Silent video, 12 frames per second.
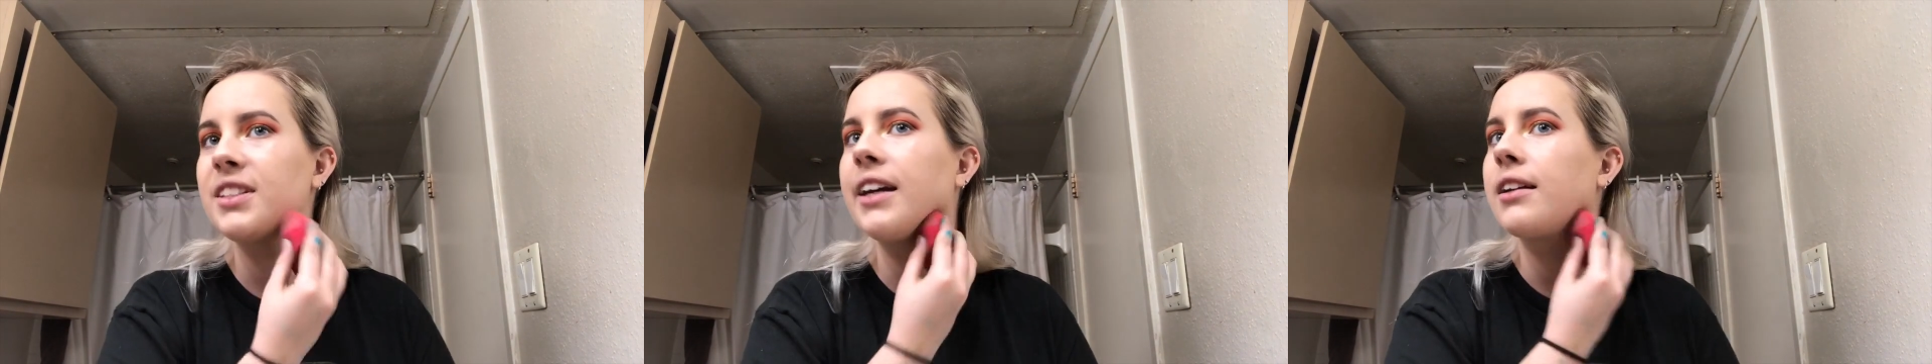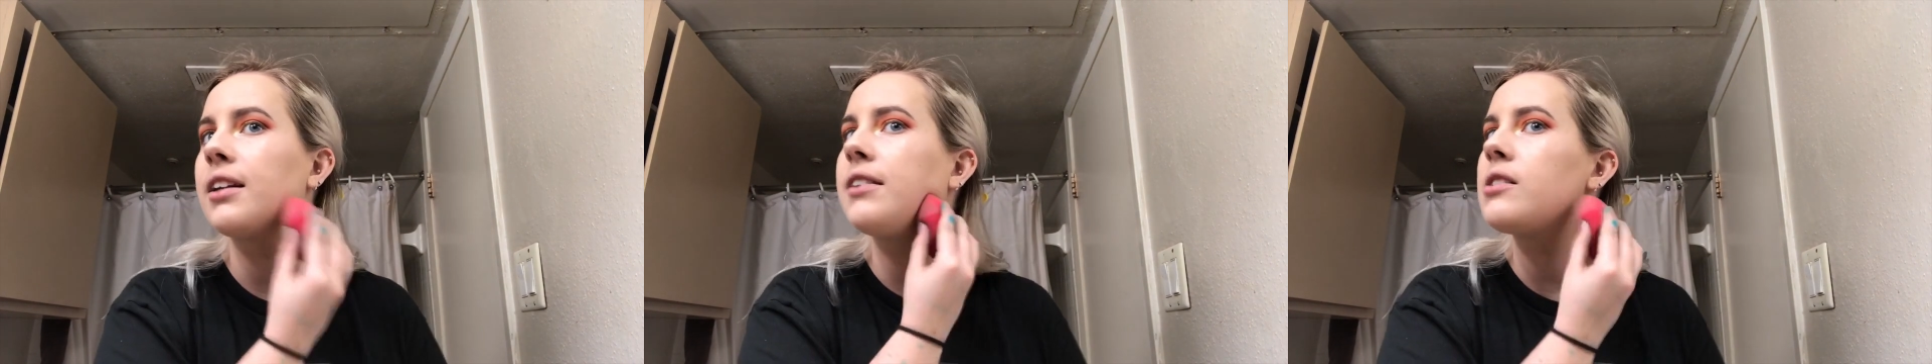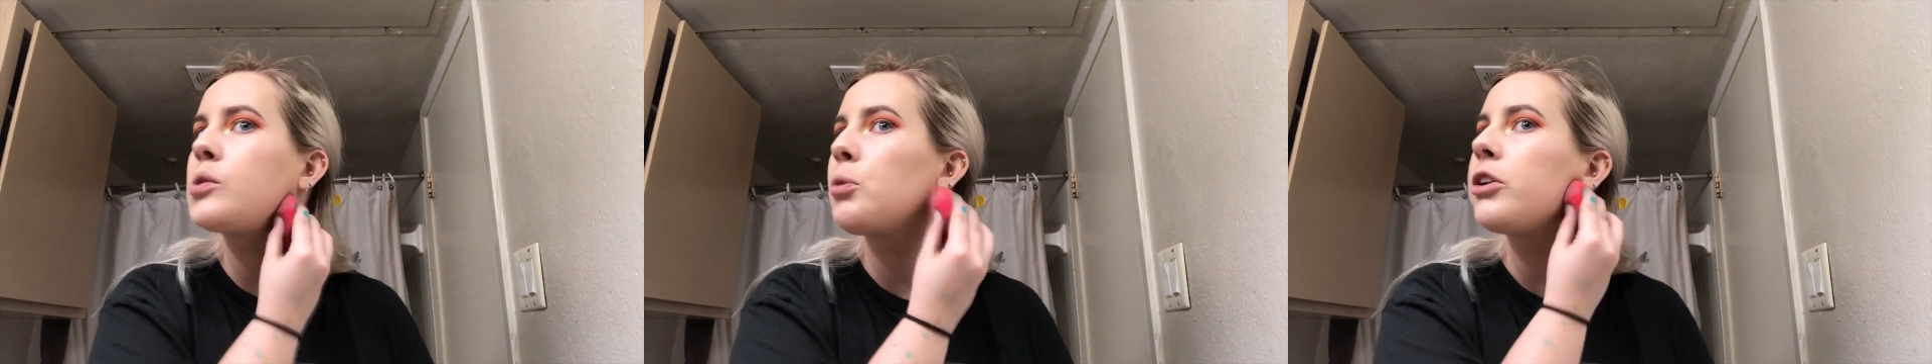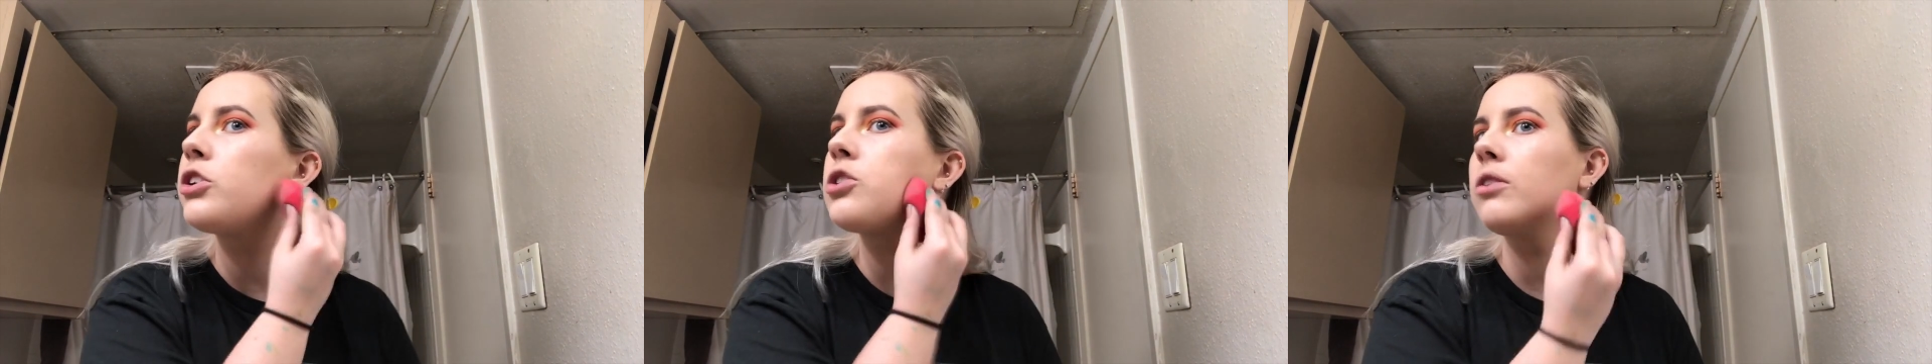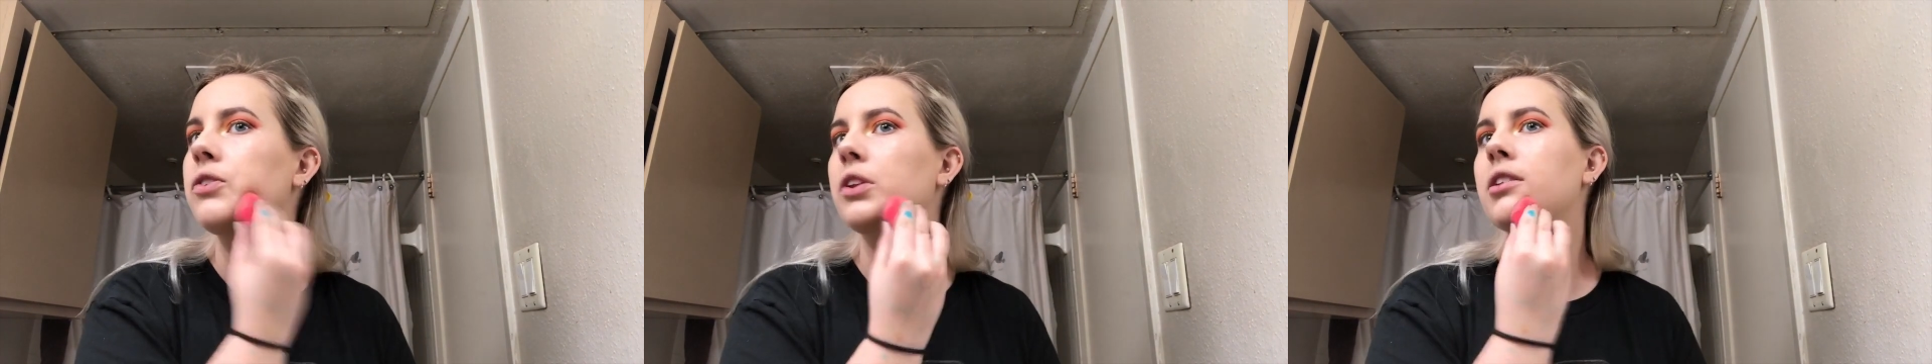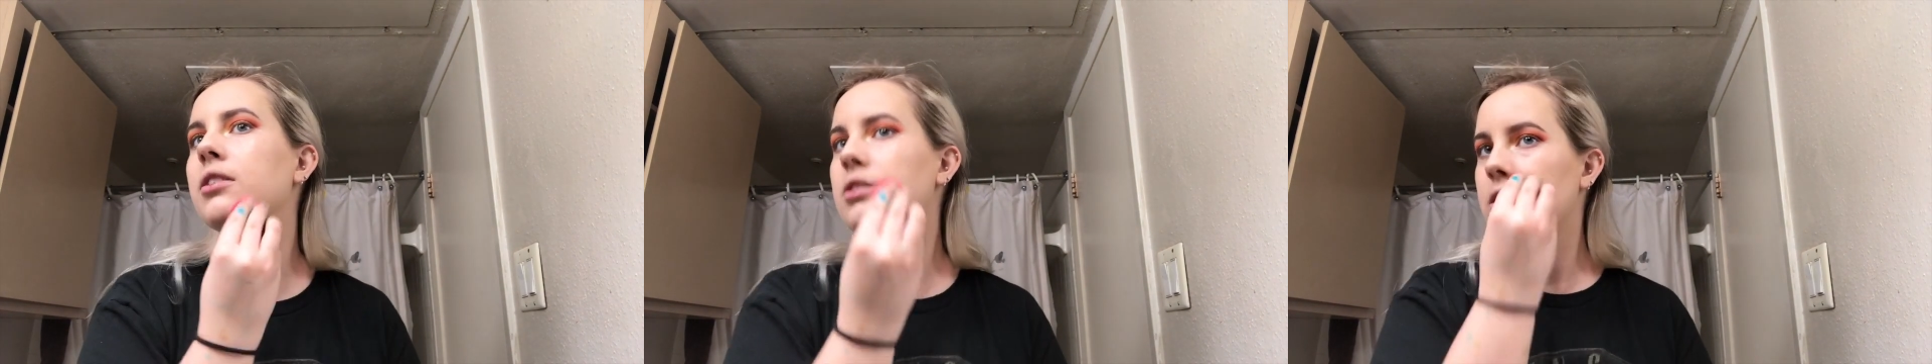Technique sponge over
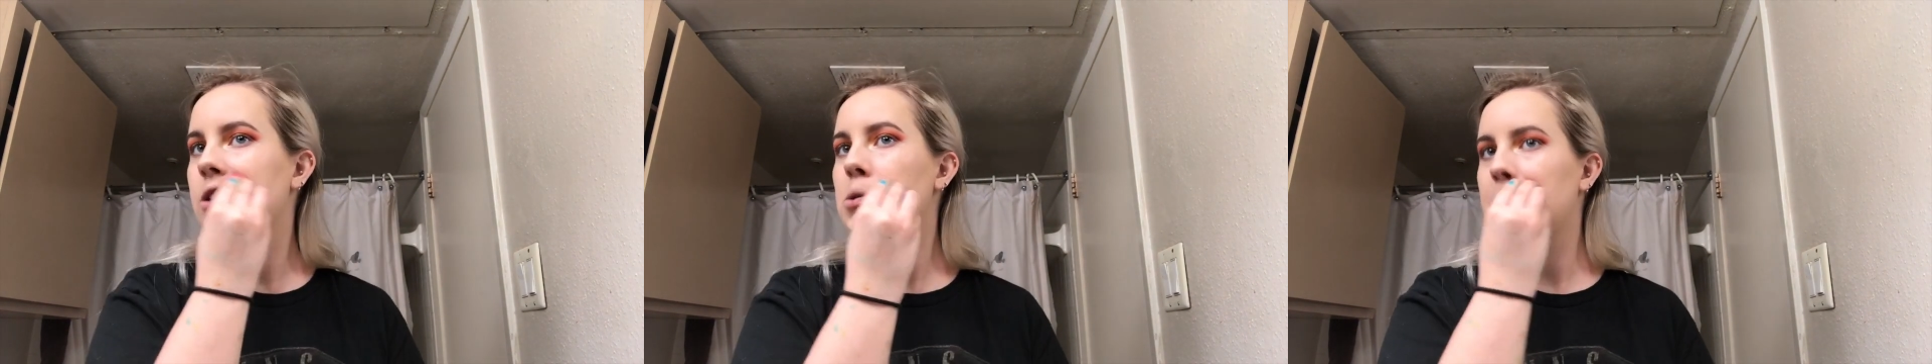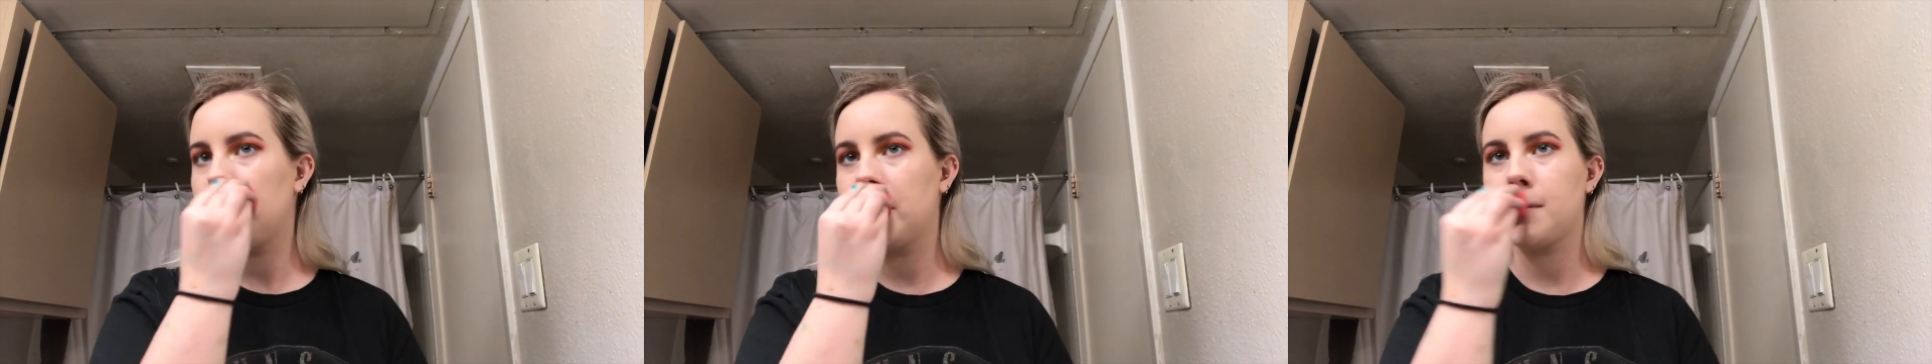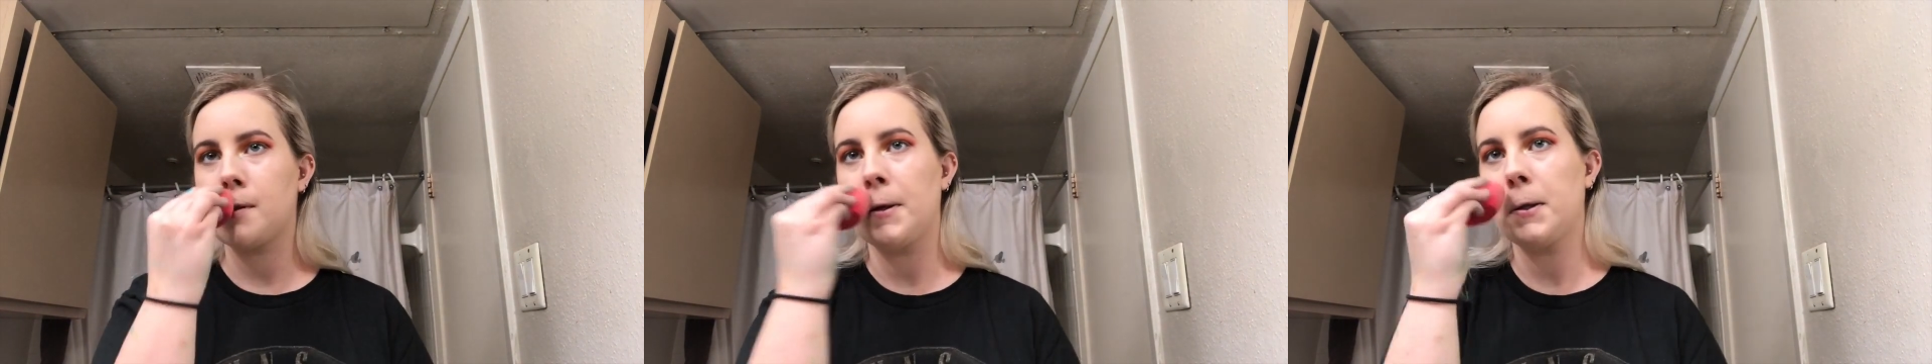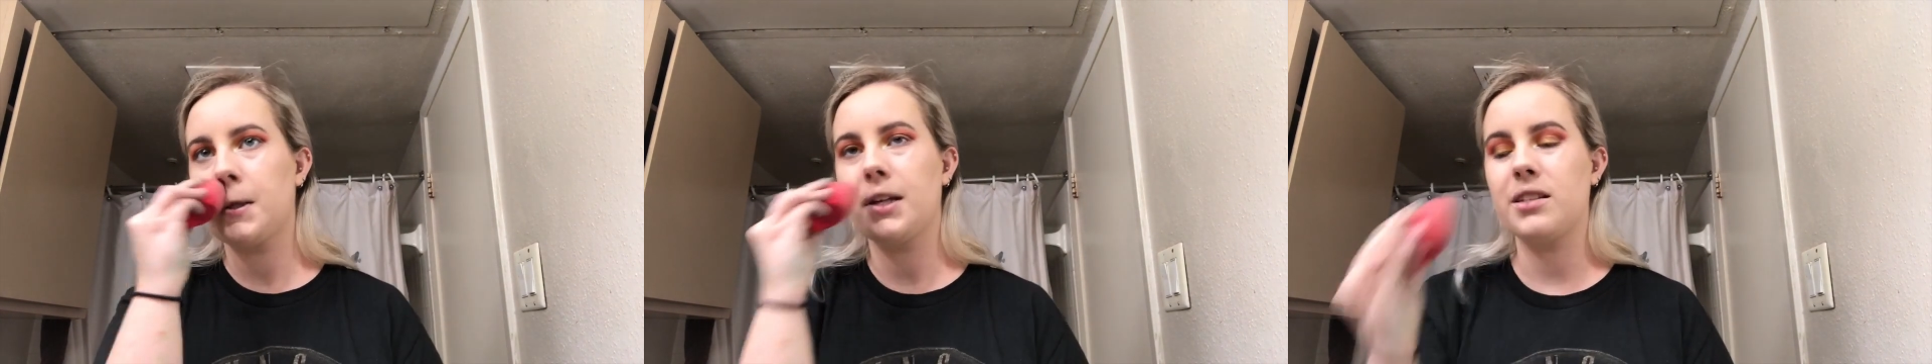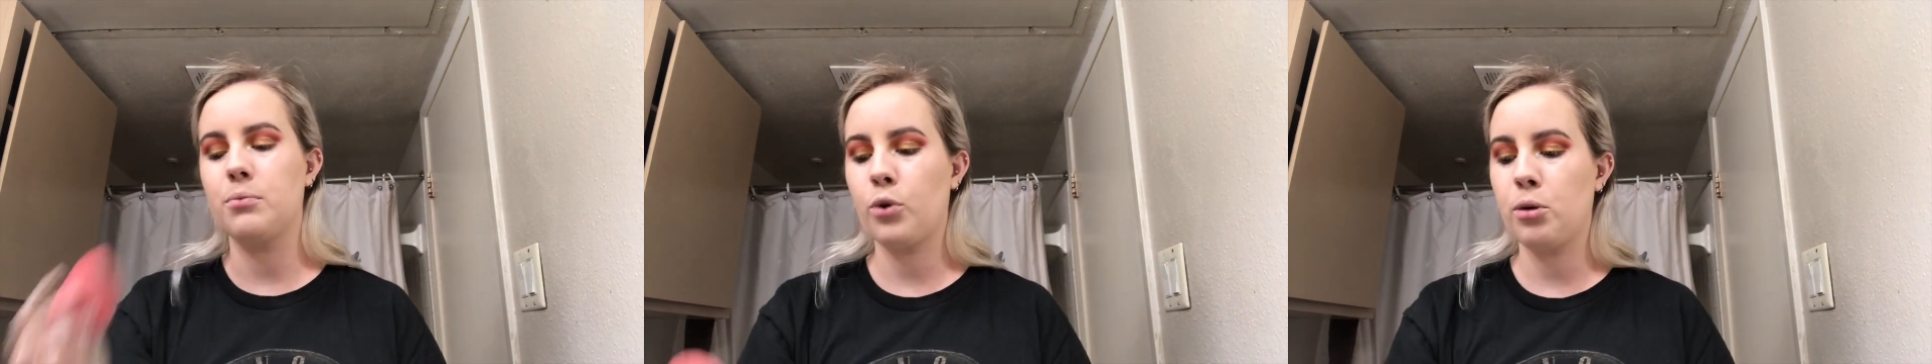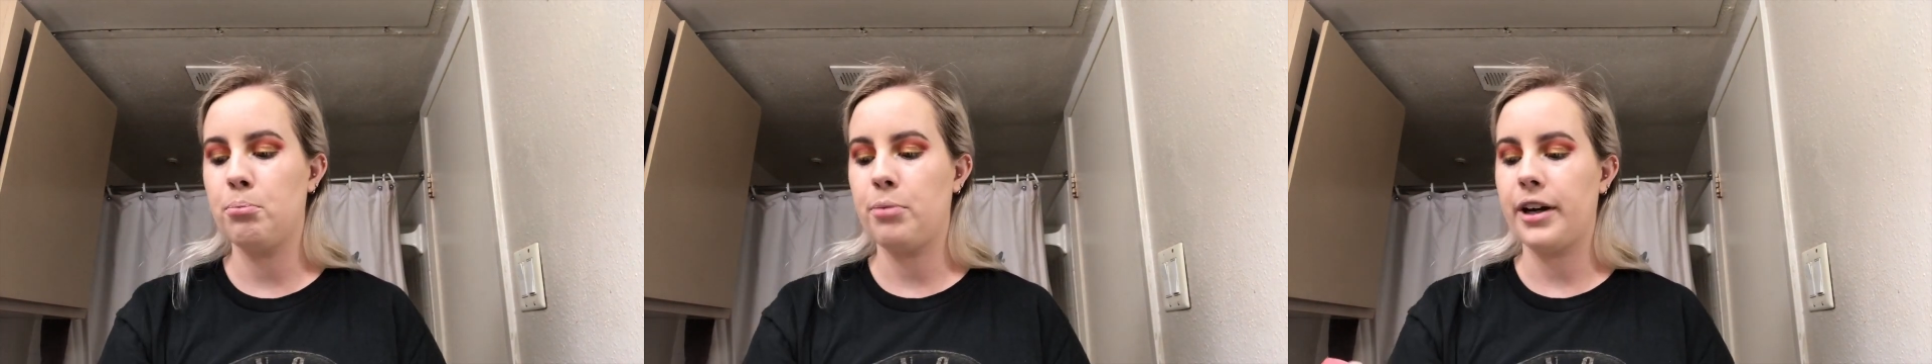this just because it's
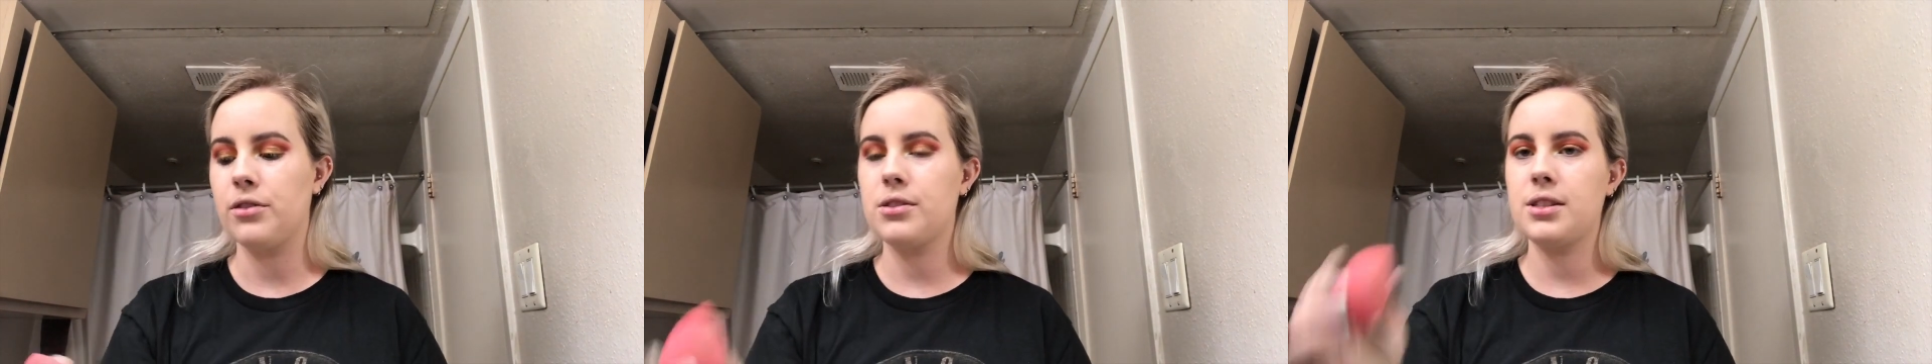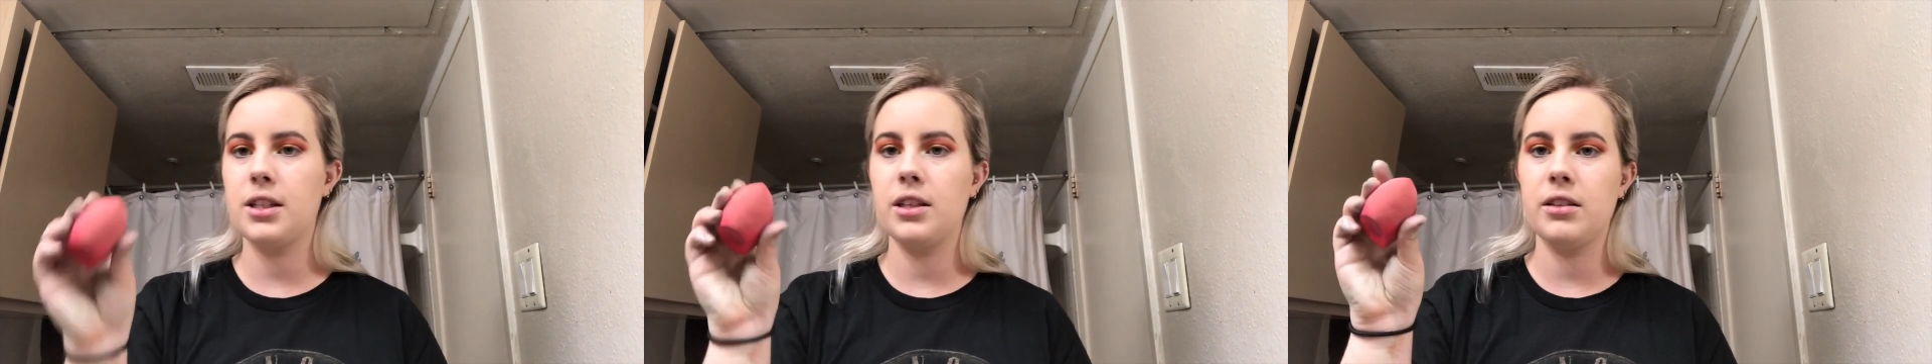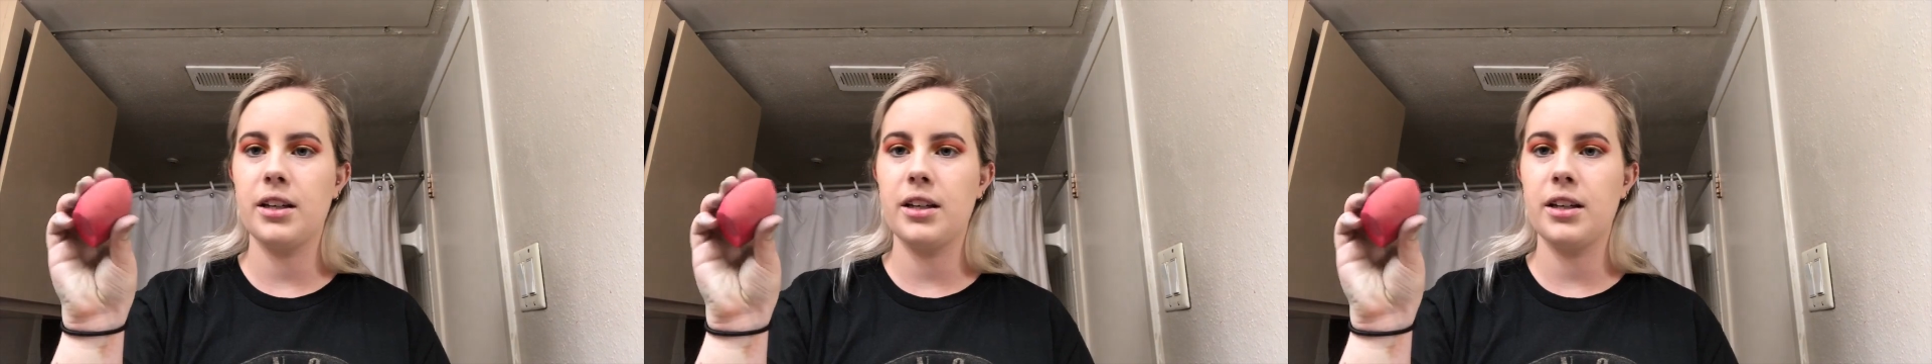more bouncy.